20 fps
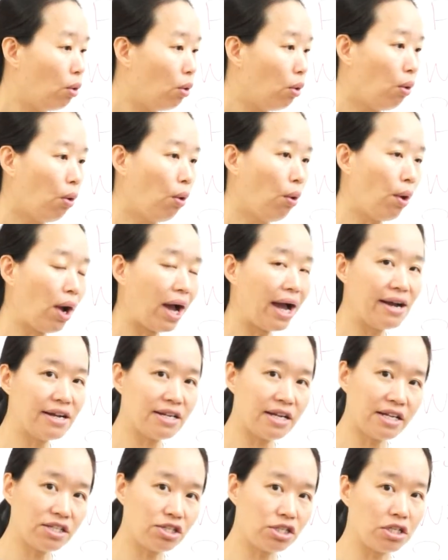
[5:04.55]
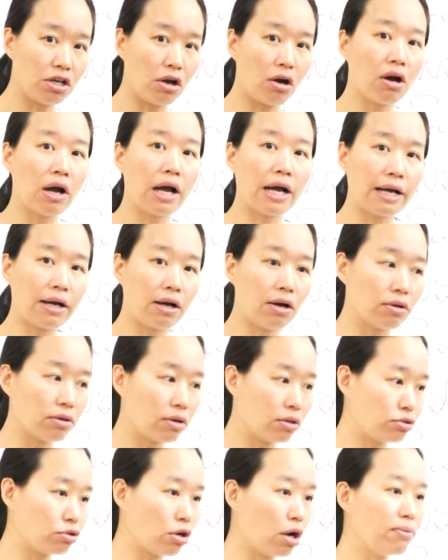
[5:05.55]
or actually on
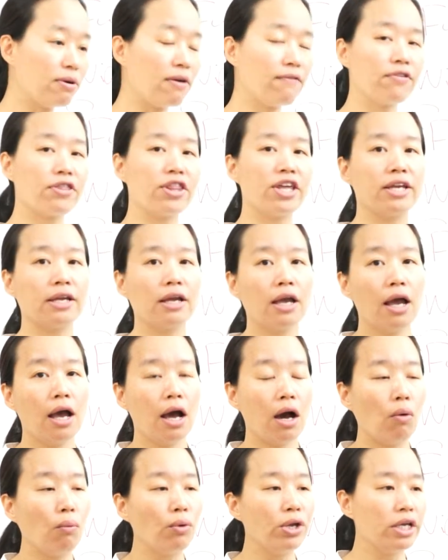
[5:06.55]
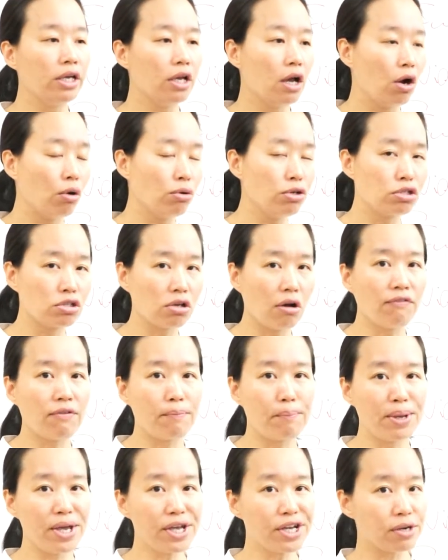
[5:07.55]
top of thing, we solve
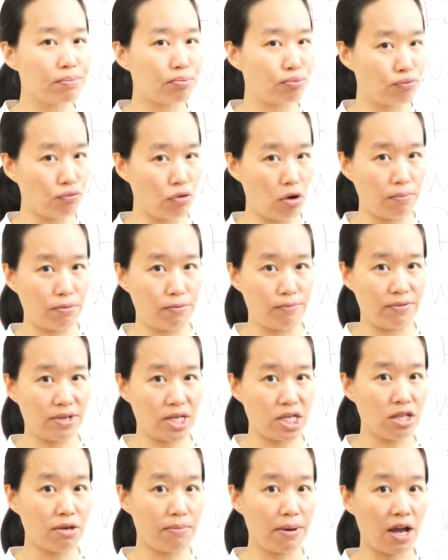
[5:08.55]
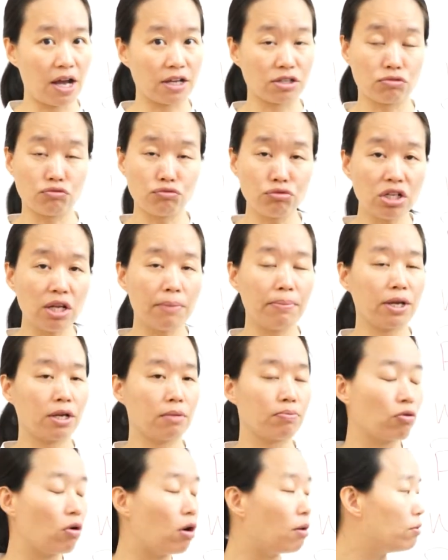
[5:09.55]
a bigger problem in the past, really
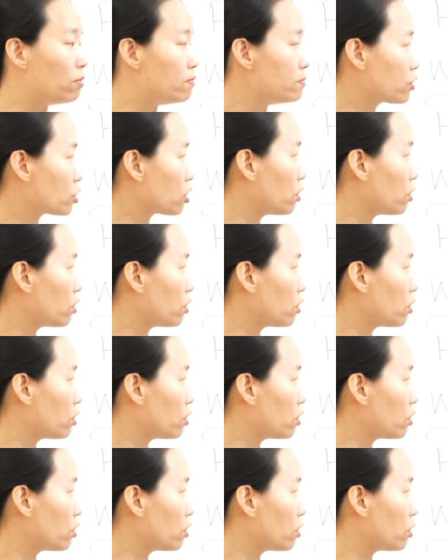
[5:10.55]
big problems.